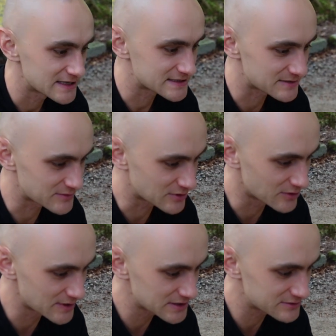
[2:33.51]
is I'm
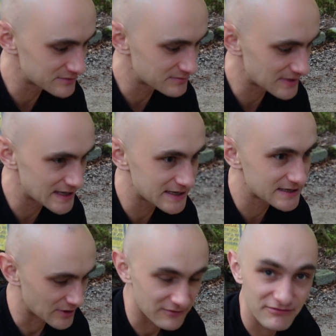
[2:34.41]
going to make
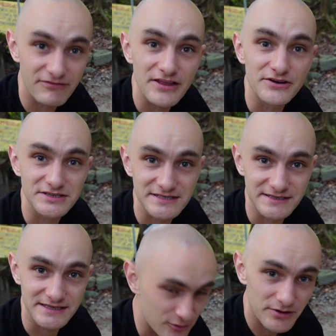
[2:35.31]
a feather
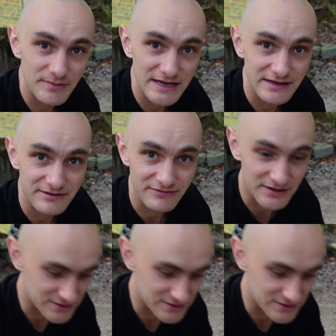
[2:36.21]
stick. For making the feather